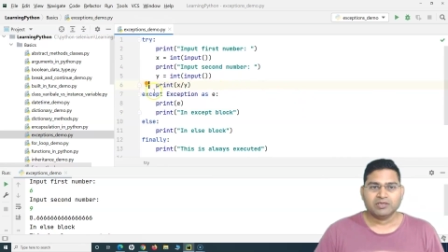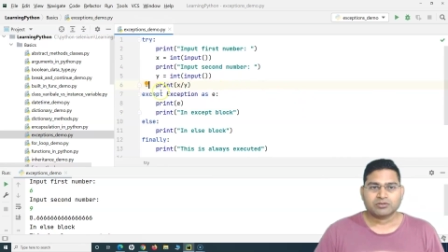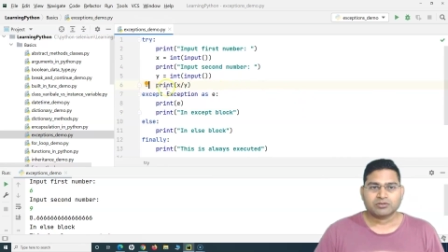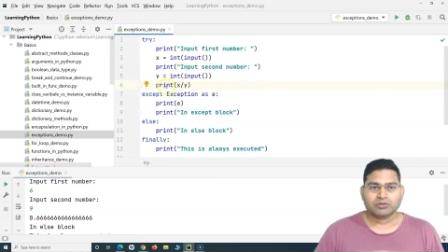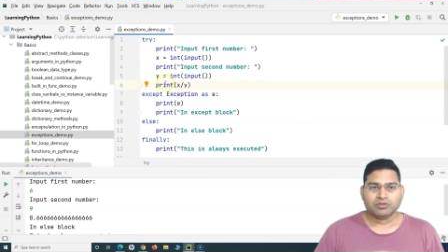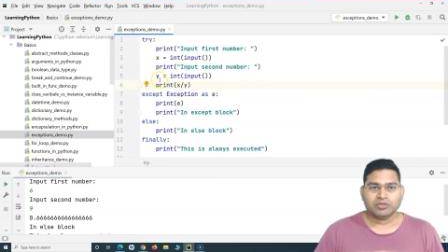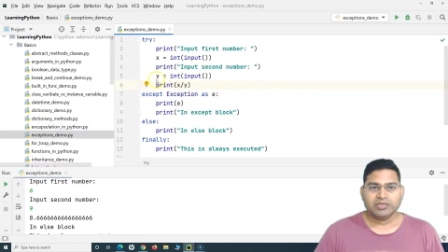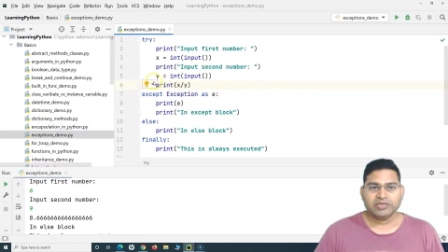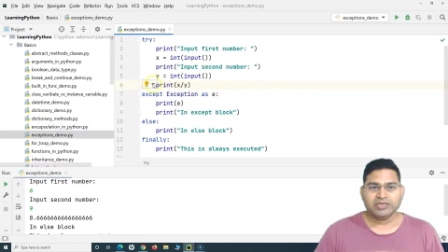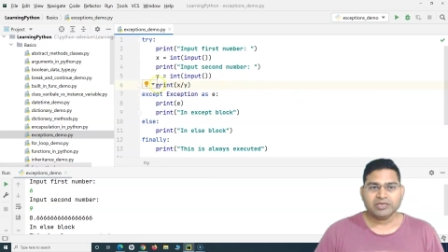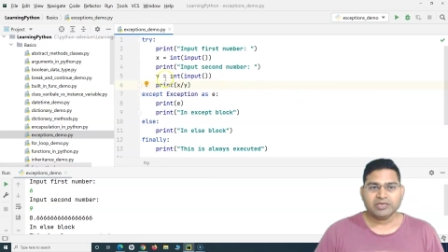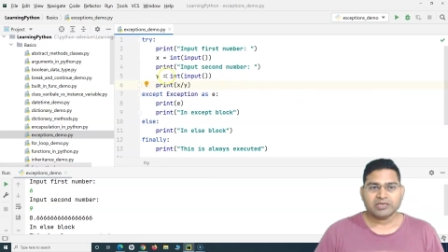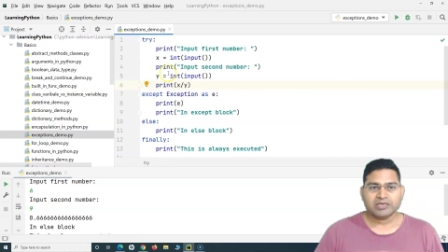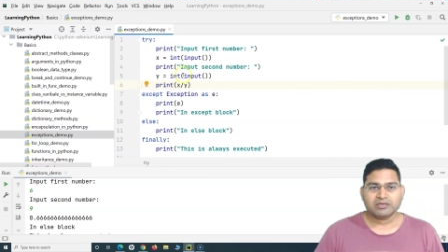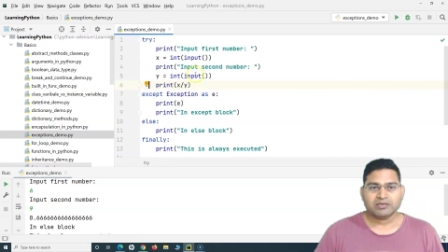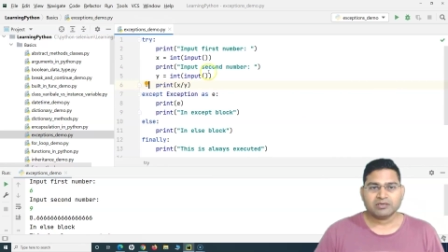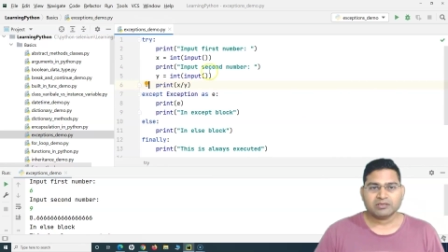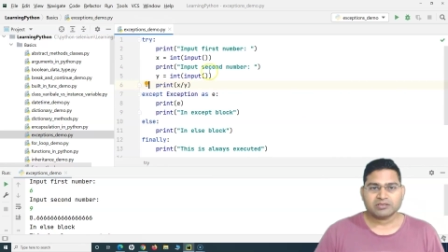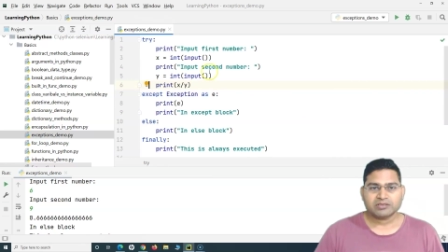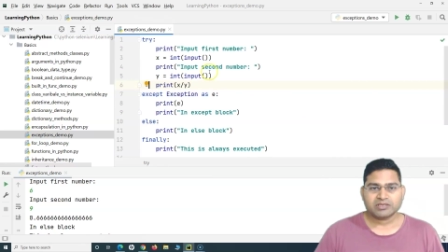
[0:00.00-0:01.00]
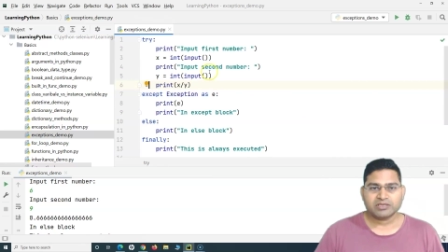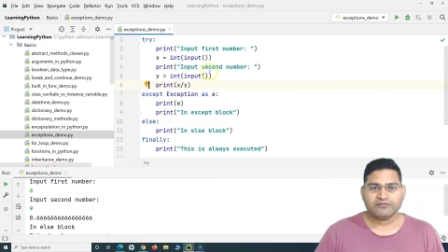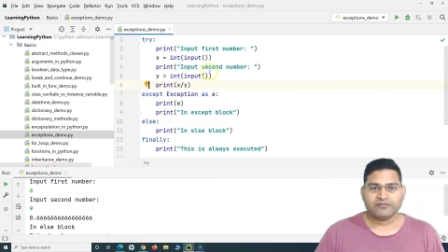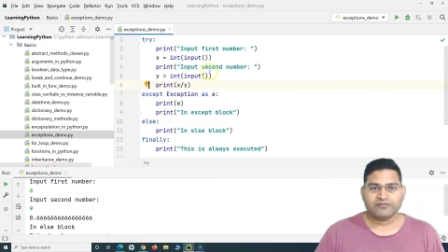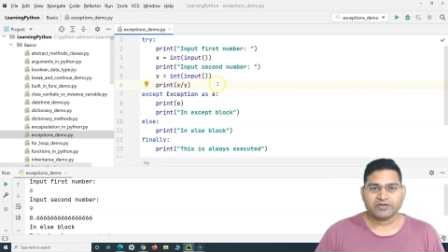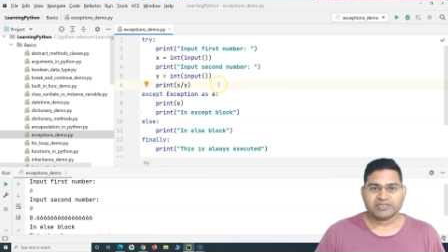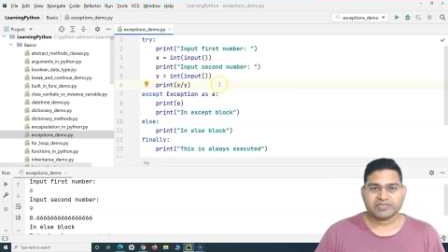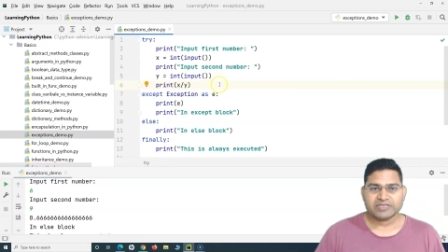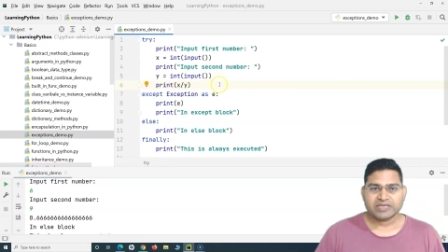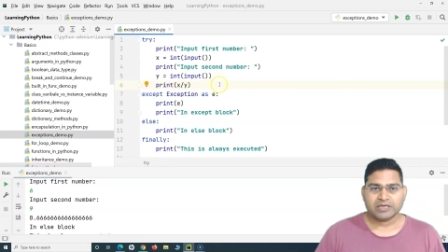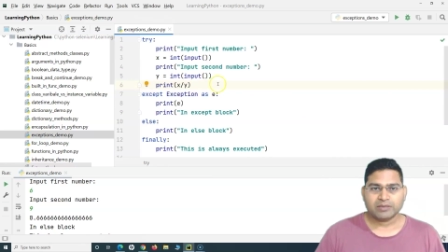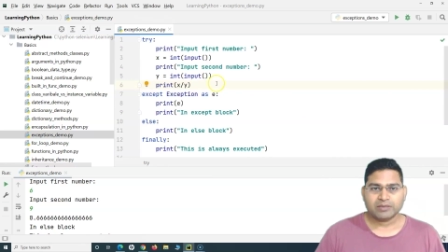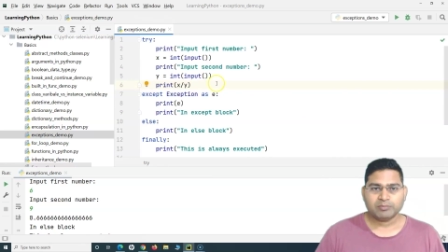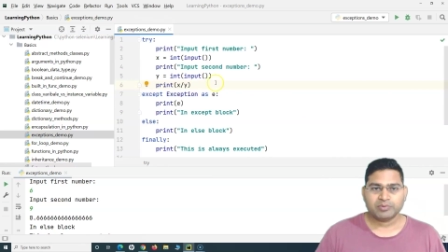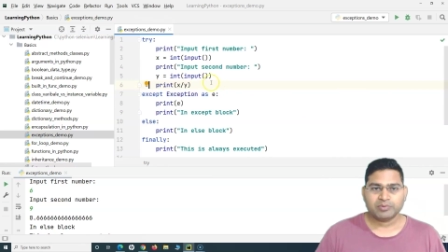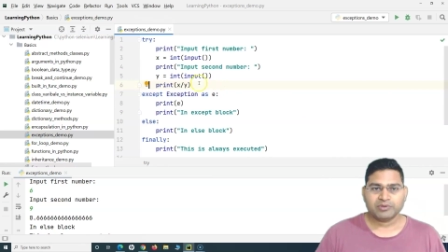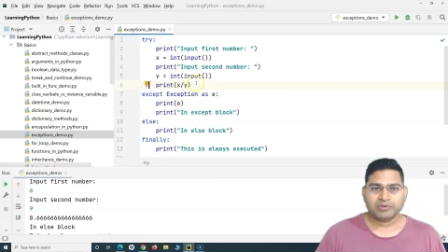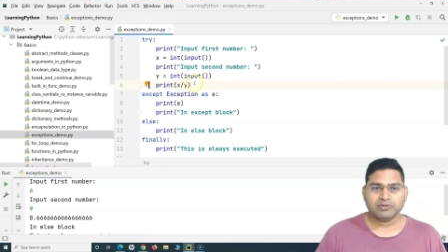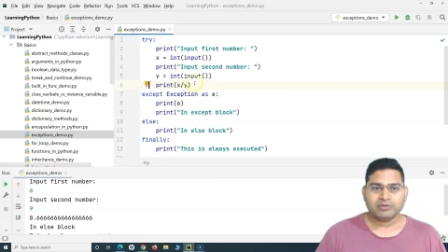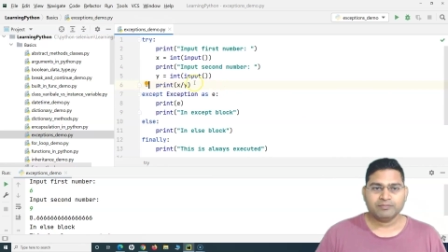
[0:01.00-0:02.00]
so here, say for
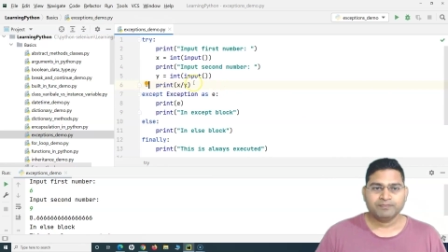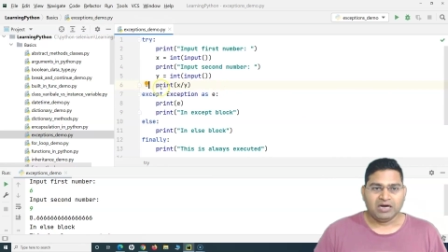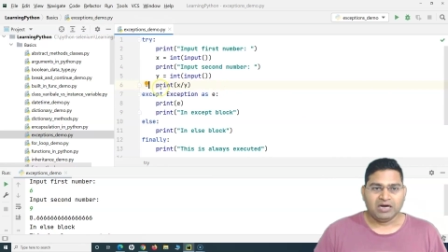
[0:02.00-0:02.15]
example,